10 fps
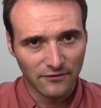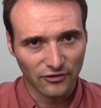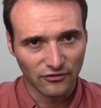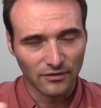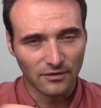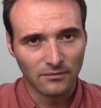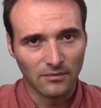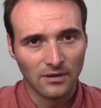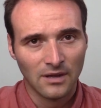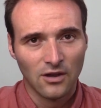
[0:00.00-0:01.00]
first uh,
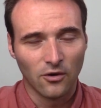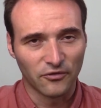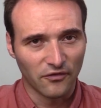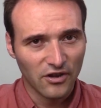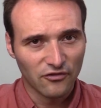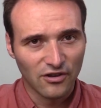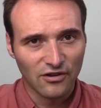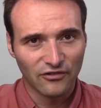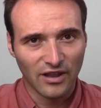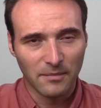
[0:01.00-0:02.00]
observation
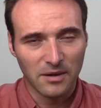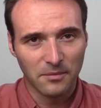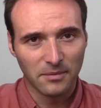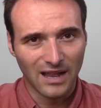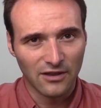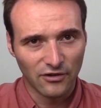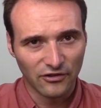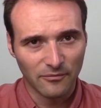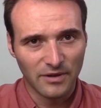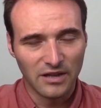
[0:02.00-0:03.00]
here is that many people
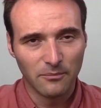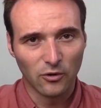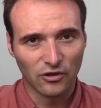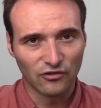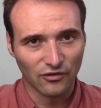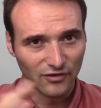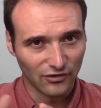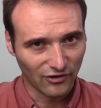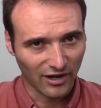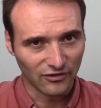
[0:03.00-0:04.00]
underestimate the importance of
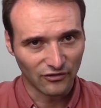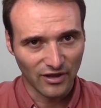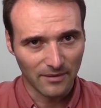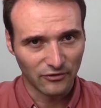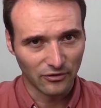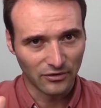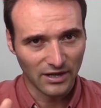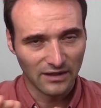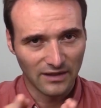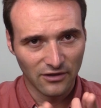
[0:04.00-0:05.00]
the second step. So
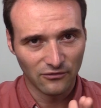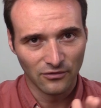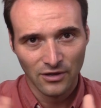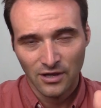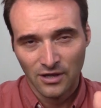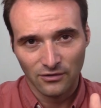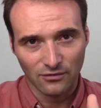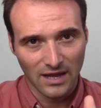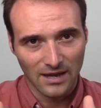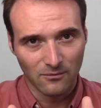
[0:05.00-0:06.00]
they tend to
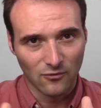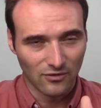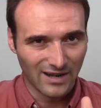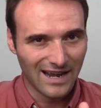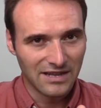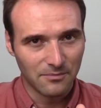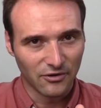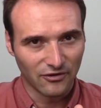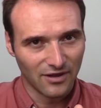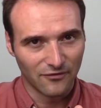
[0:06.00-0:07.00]
do like more
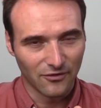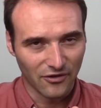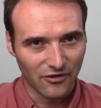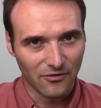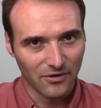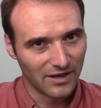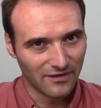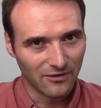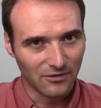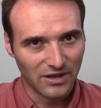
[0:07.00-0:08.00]
90% for the theory
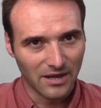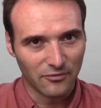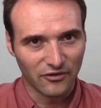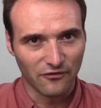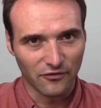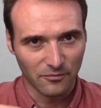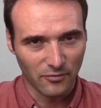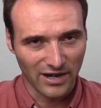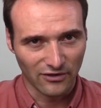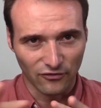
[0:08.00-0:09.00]
and only 10% for the
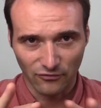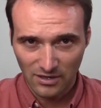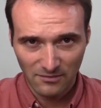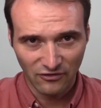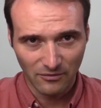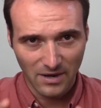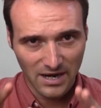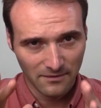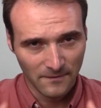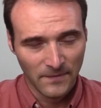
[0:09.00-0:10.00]
practice. So keep this in
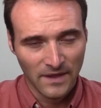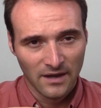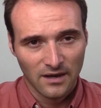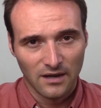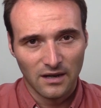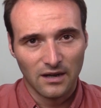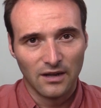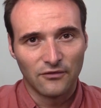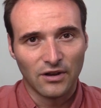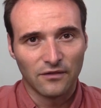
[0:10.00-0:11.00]
mind,
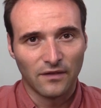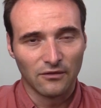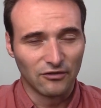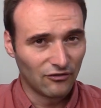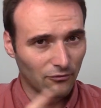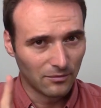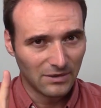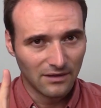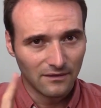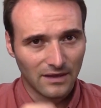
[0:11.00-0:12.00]
uh, try to follow. This would
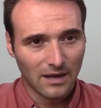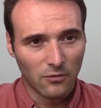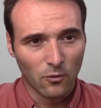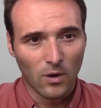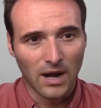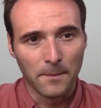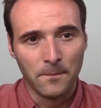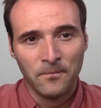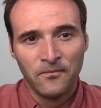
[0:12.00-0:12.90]
be number one.